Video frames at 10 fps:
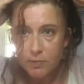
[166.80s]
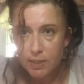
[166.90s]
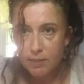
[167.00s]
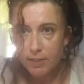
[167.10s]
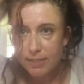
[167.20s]

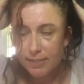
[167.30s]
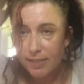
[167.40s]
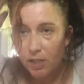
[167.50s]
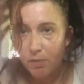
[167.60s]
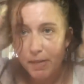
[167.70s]
So this is a
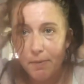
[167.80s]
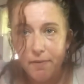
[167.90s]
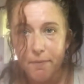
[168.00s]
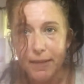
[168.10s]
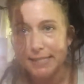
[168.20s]
little bit of
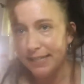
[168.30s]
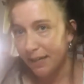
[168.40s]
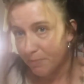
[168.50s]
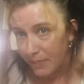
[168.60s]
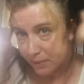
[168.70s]
a messy
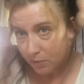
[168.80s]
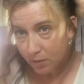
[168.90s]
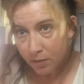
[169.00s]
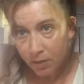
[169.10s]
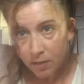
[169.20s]
updo,
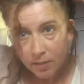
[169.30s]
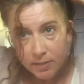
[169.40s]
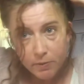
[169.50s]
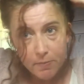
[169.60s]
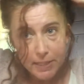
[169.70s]

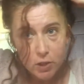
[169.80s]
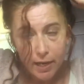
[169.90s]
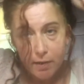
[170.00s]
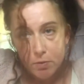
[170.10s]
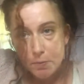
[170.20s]
so we may
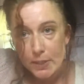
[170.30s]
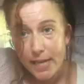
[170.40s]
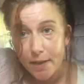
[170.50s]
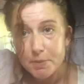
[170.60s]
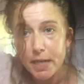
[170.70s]
try it one more
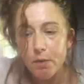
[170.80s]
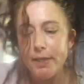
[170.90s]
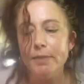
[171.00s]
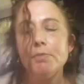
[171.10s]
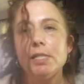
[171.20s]
time, shall we?
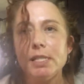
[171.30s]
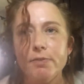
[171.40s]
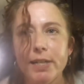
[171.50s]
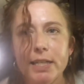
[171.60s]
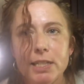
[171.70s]
To see if
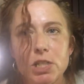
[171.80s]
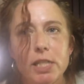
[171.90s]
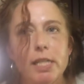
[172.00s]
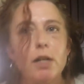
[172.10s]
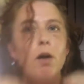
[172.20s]
we can just
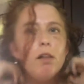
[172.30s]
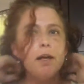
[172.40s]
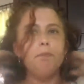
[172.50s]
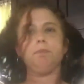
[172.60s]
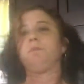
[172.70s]
get it all
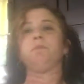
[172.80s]
up.